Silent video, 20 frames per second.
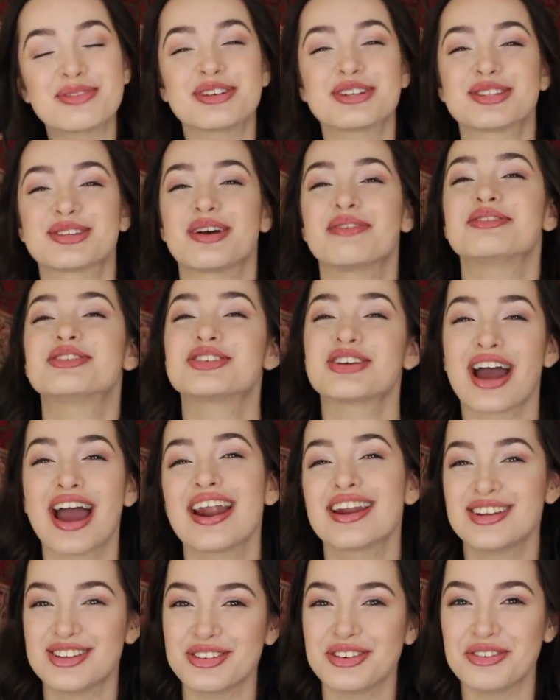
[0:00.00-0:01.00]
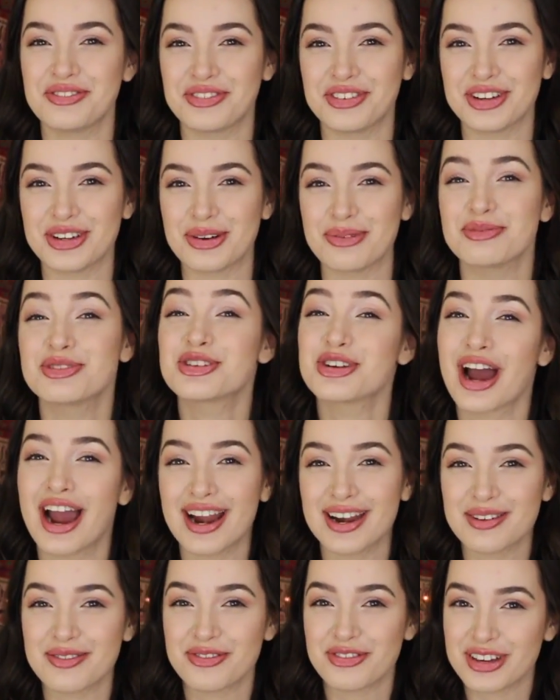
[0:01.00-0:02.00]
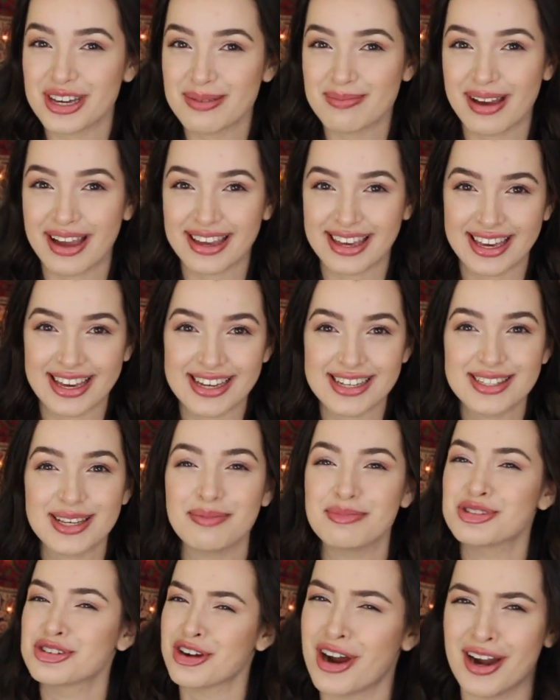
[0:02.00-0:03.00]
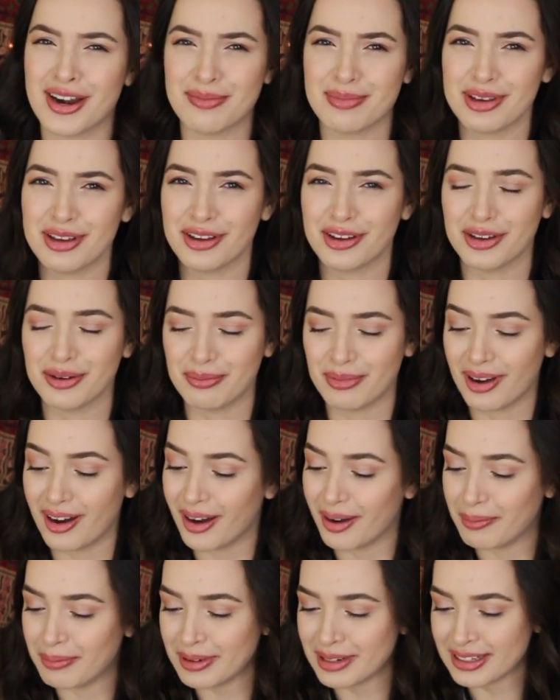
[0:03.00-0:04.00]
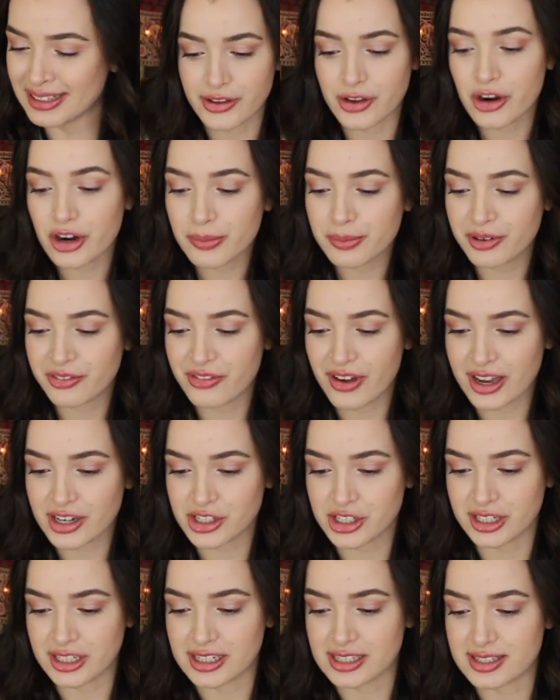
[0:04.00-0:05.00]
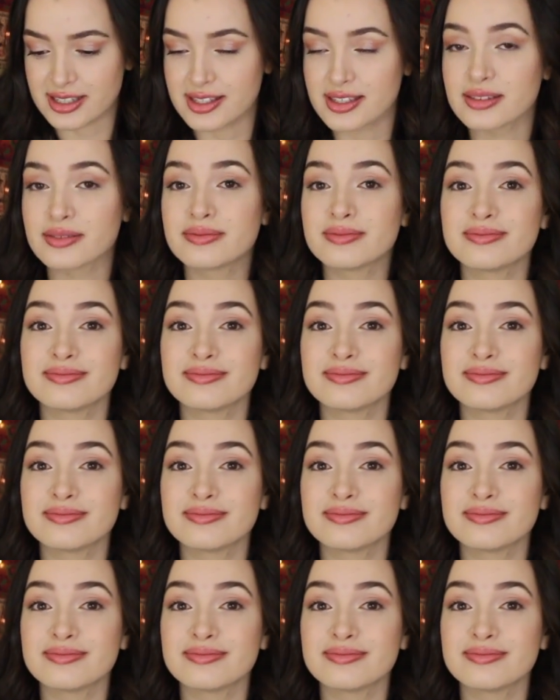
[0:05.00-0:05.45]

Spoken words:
more, so I'm trying to do it for you. I'm trying to feed my kids. I'm trying to be a good mom. You're a perfectionist.